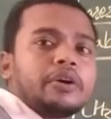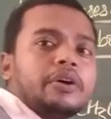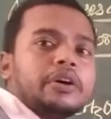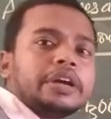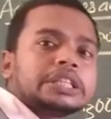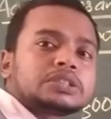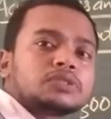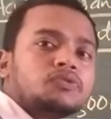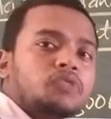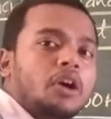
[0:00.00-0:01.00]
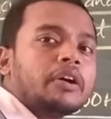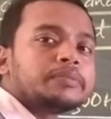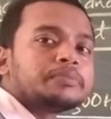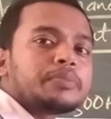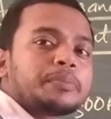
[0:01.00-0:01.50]
is
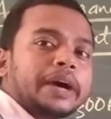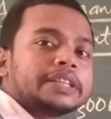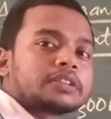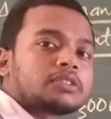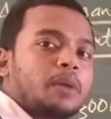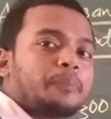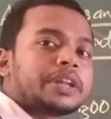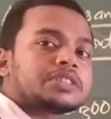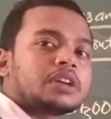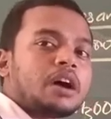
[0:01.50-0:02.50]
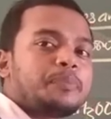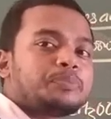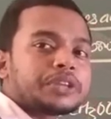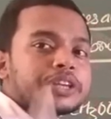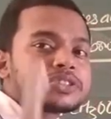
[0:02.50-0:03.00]
formed by the combination of
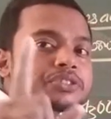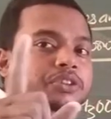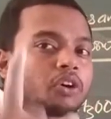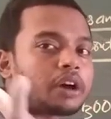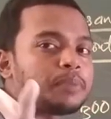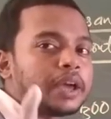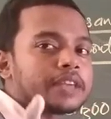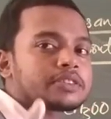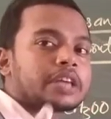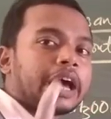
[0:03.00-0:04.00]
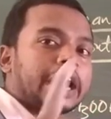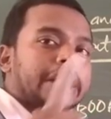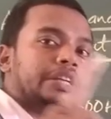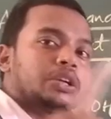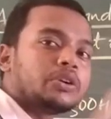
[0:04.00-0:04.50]
strong base
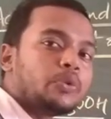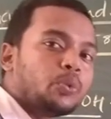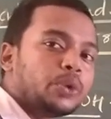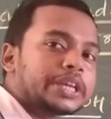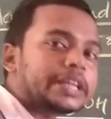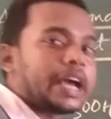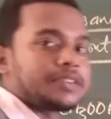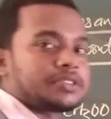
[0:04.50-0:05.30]
and weak acid.